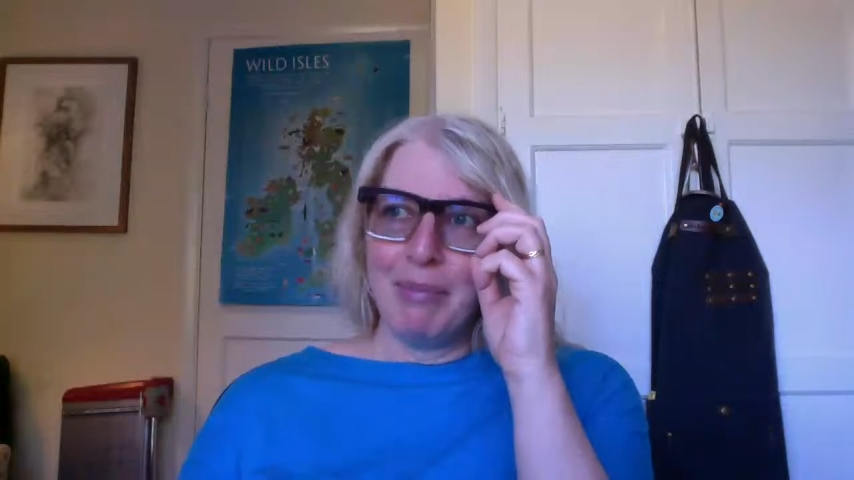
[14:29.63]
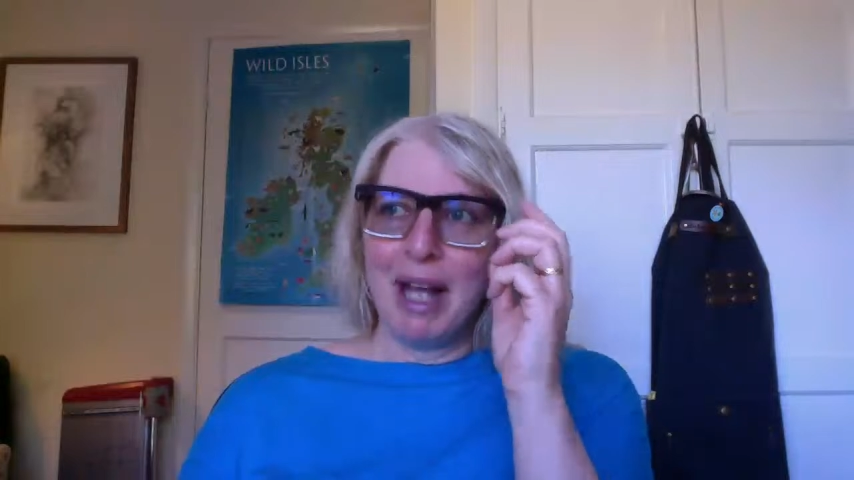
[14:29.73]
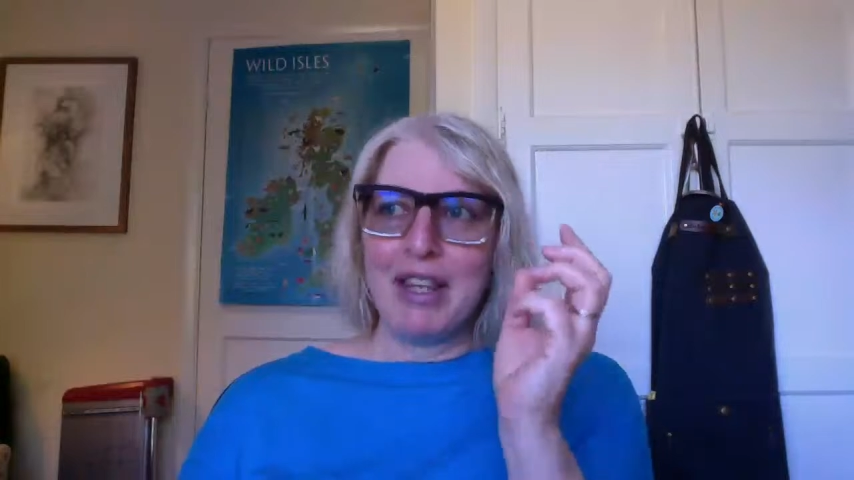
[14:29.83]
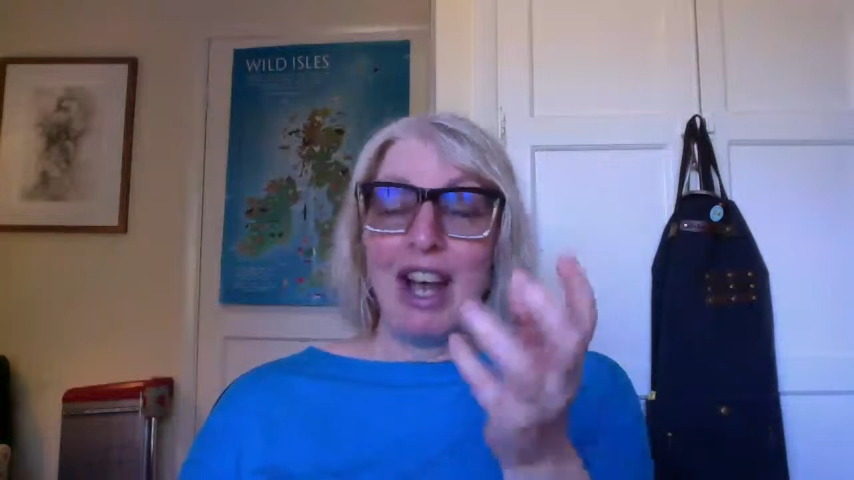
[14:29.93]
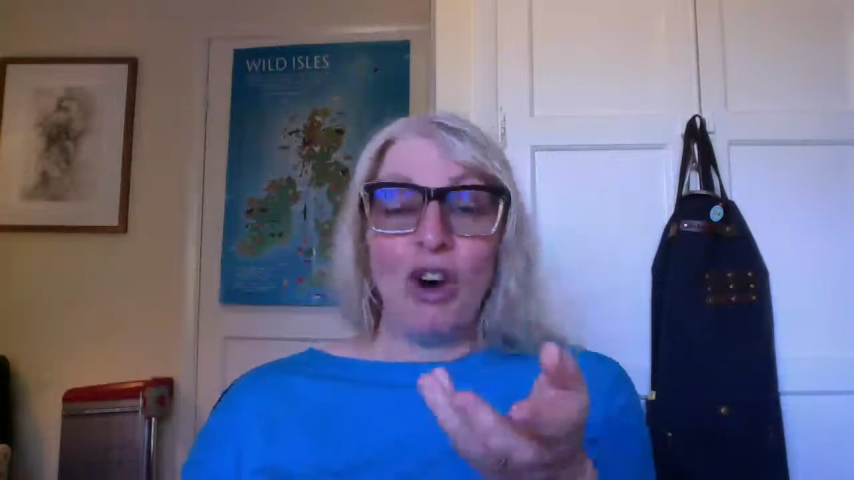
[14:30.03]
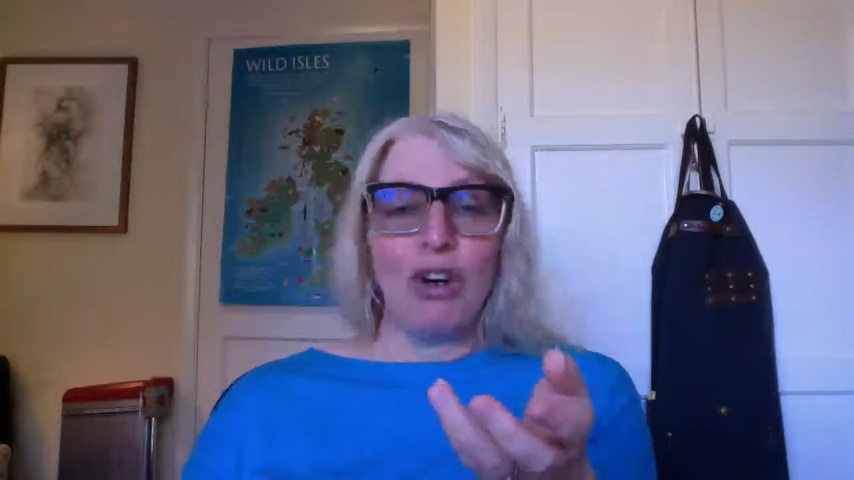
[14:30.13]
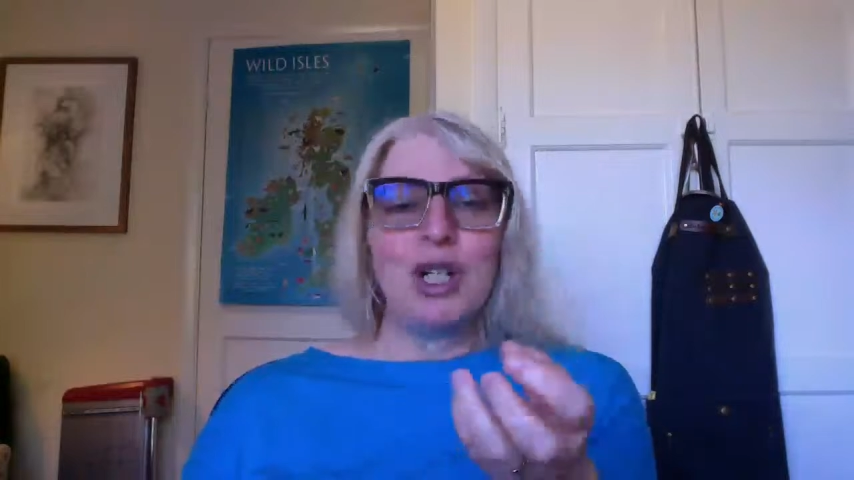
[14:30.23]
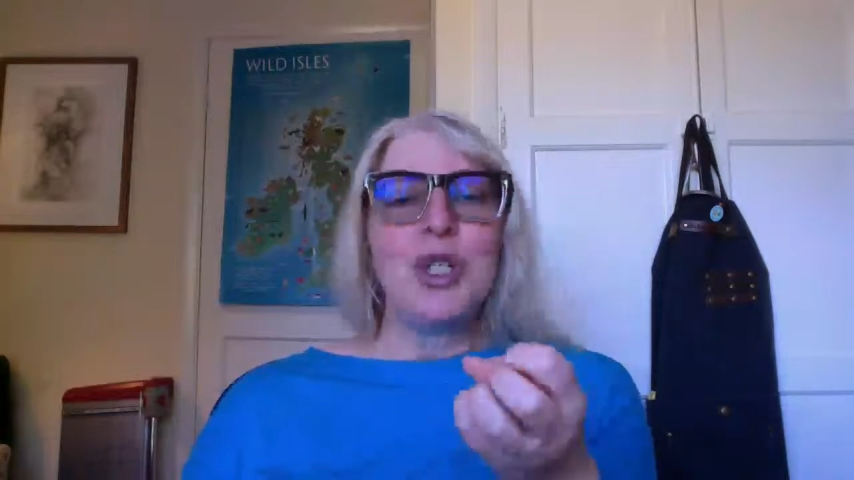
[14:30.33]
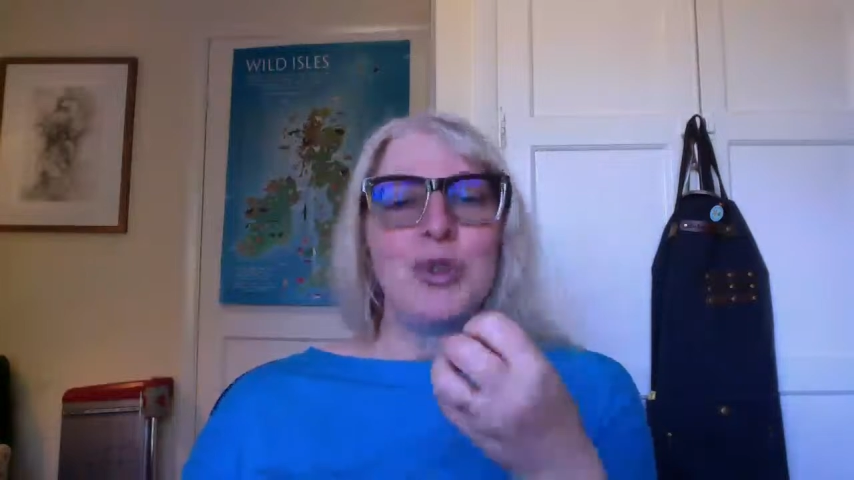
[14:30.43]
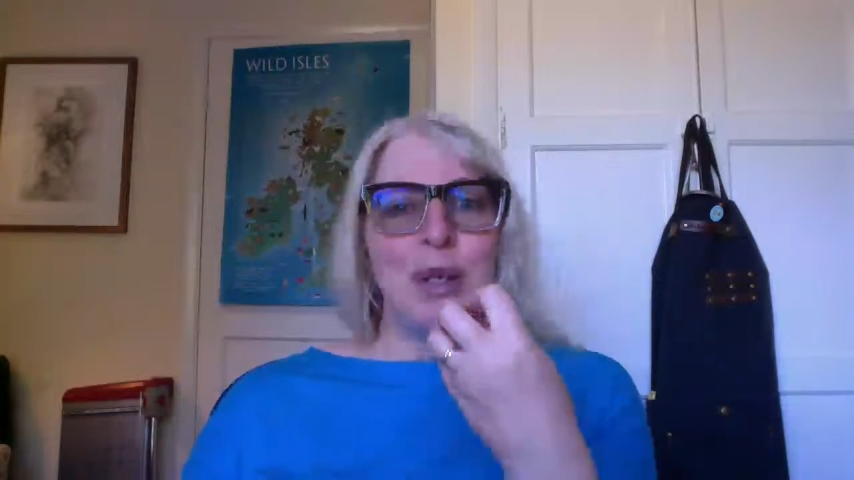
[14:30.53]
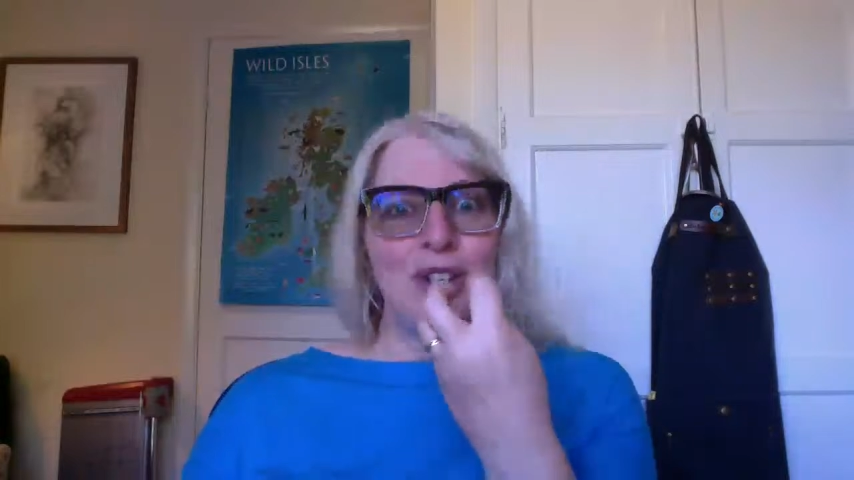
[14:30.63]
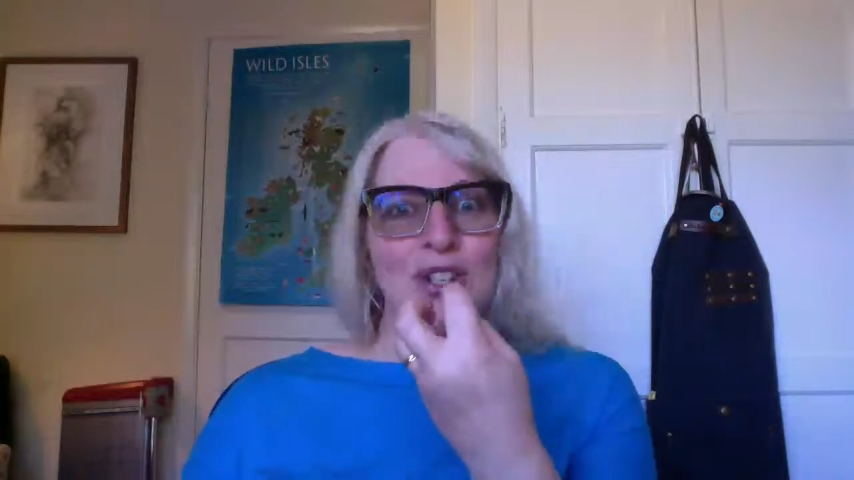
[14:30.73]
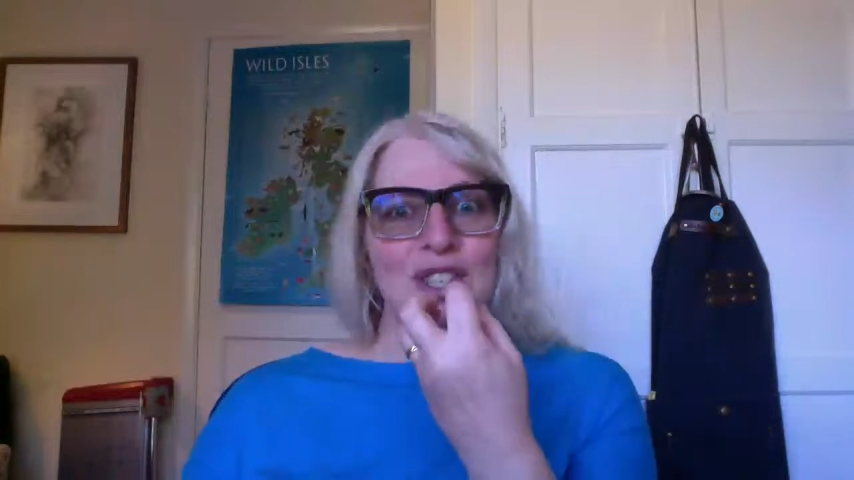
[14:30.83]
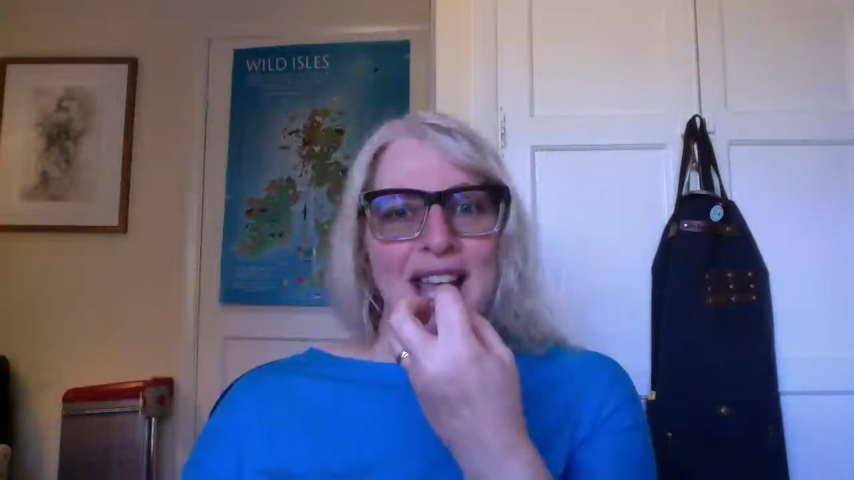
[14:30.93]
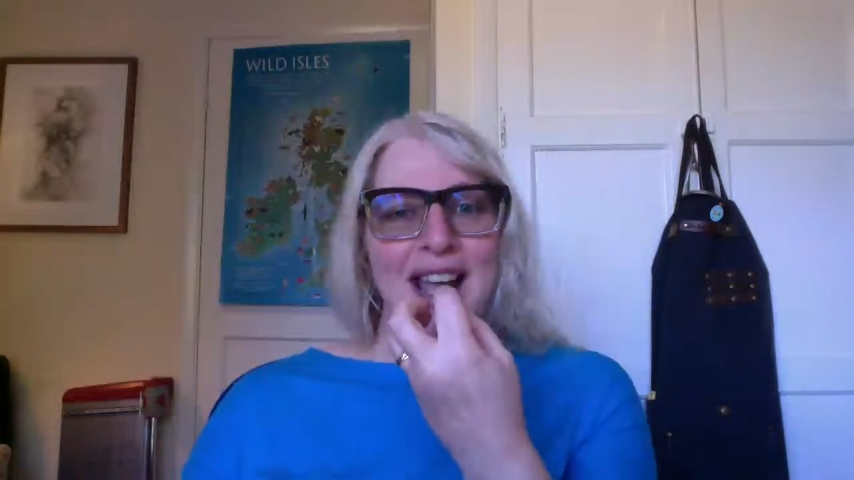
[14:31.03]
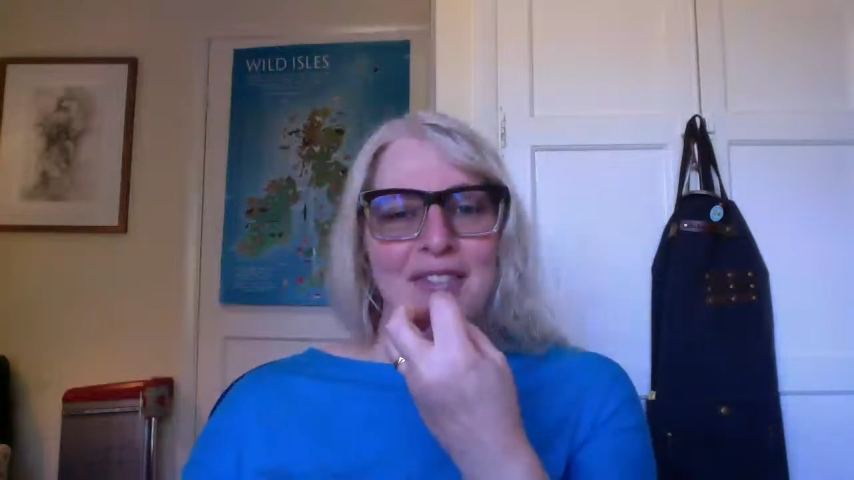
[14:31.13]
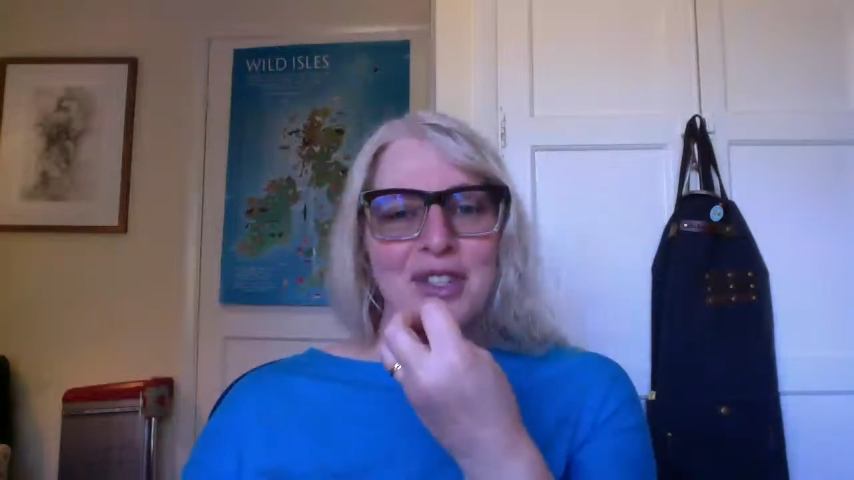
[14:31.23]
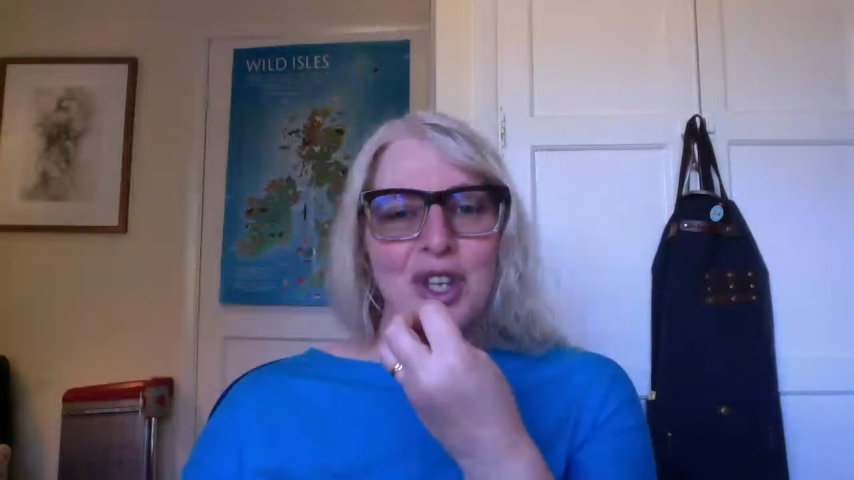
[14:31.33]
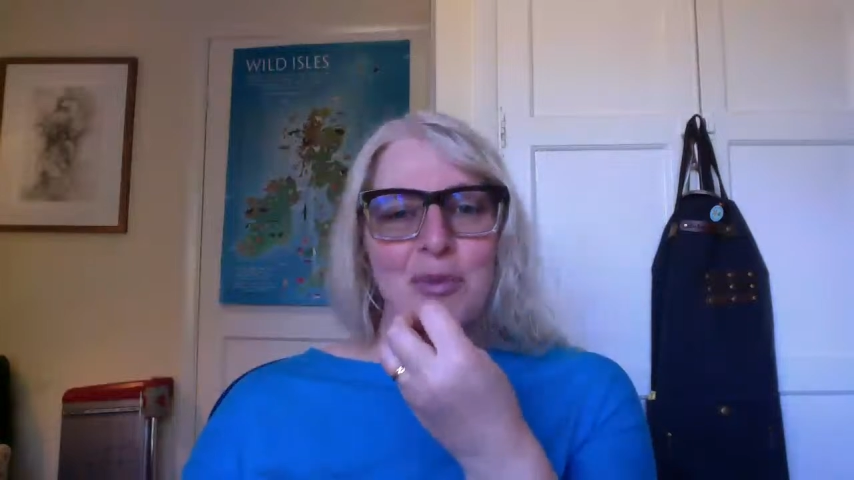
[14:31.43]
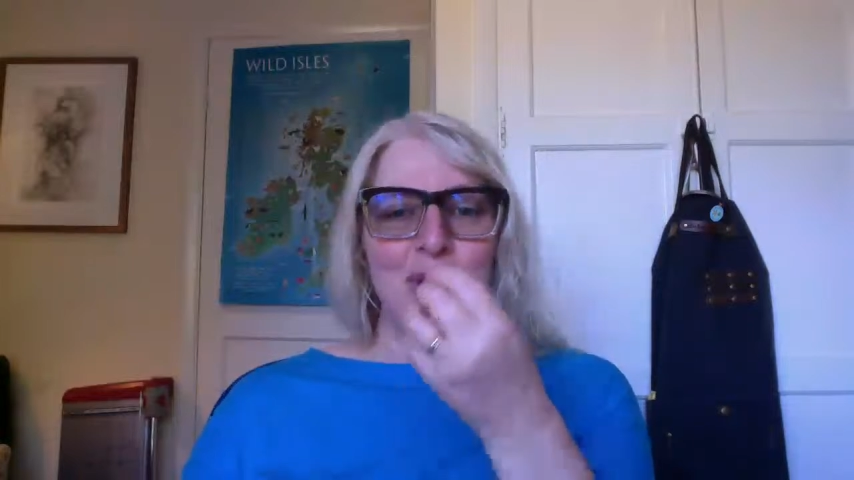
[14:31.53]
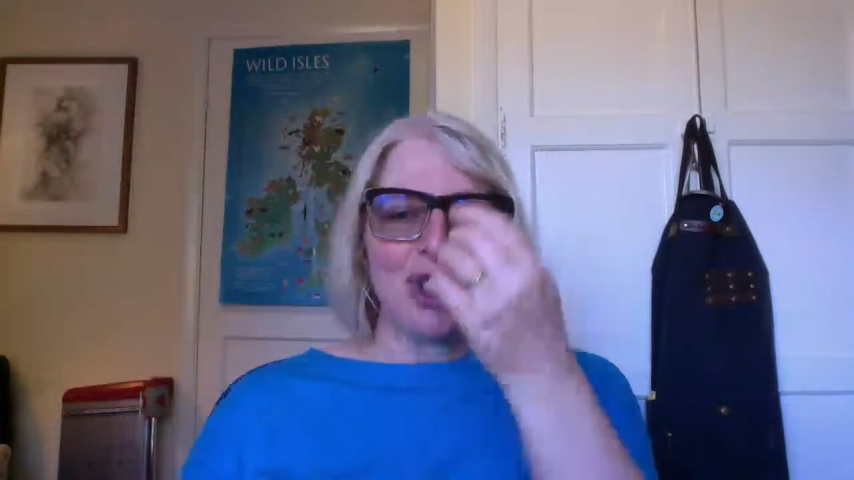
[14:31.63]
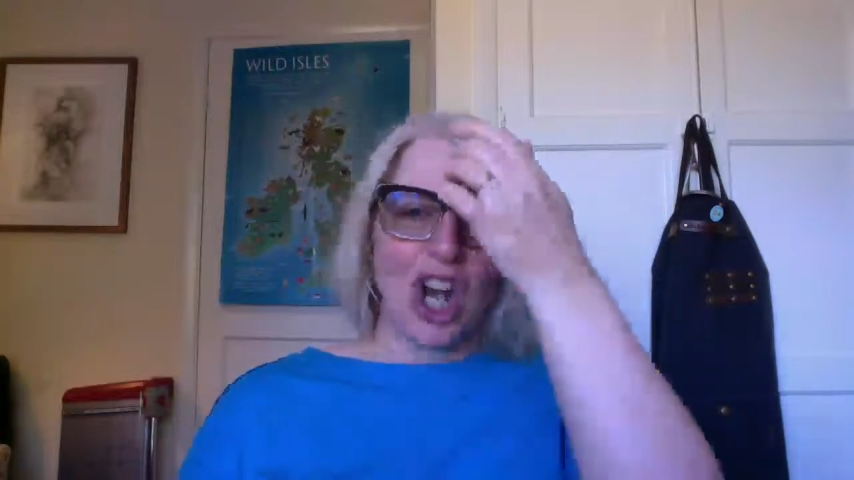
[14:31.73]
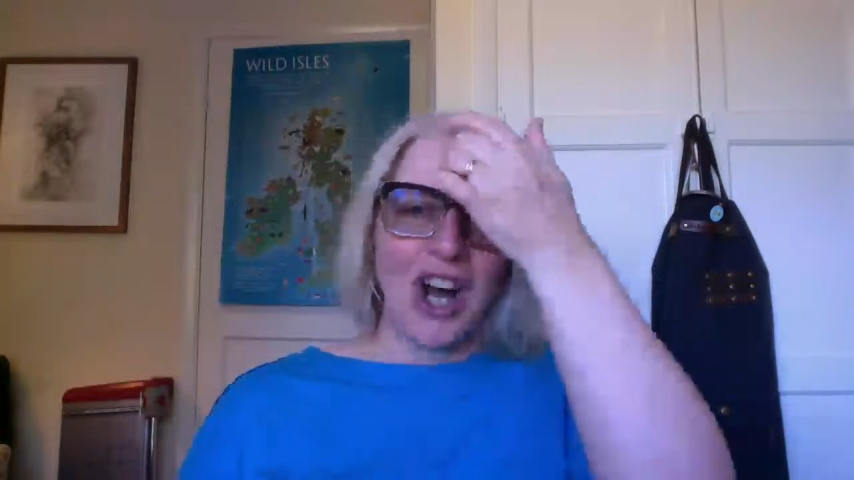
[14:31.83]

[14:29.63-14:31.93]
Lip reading: And they're orange because they have so much